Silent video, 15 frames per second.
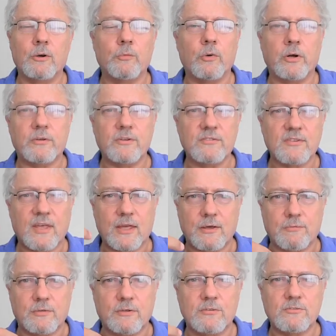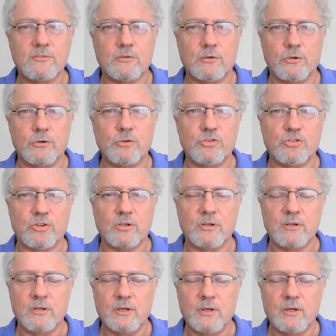What is heaven's solution?